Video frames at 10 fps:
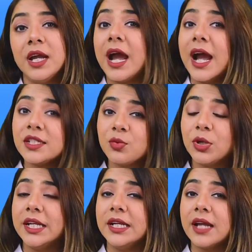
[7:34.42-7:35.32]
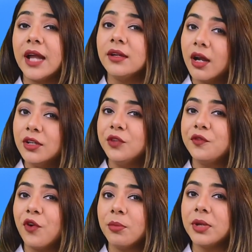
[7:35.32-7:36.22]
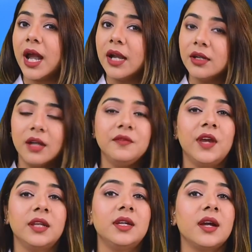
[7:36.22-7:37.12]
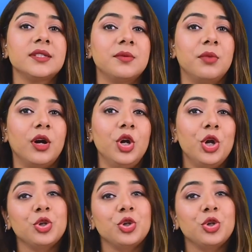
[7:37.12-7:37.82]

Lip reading: as would lead an uninformed and unwary customer